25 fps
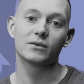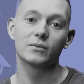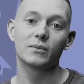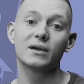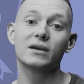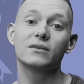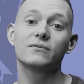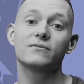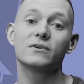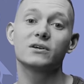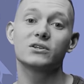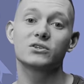The
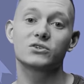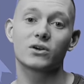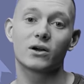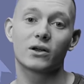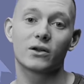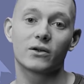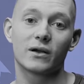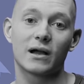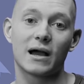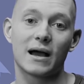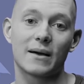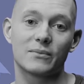main feature
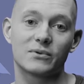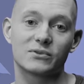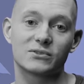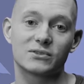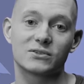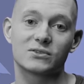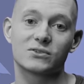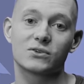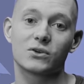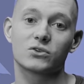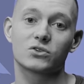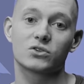on our app is
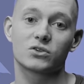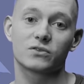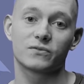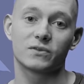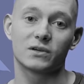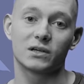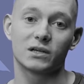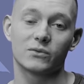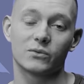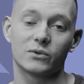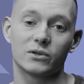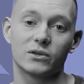a social
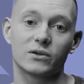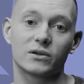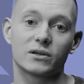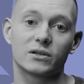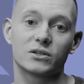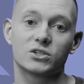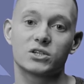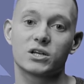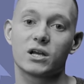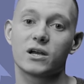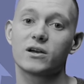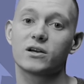feed where you
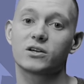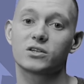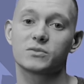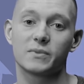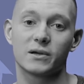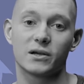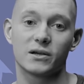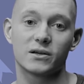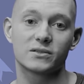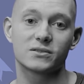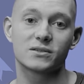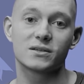can share
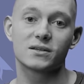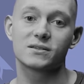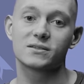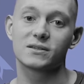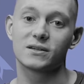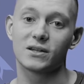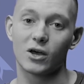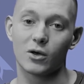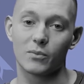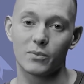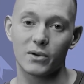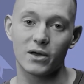experiences
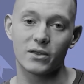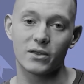and help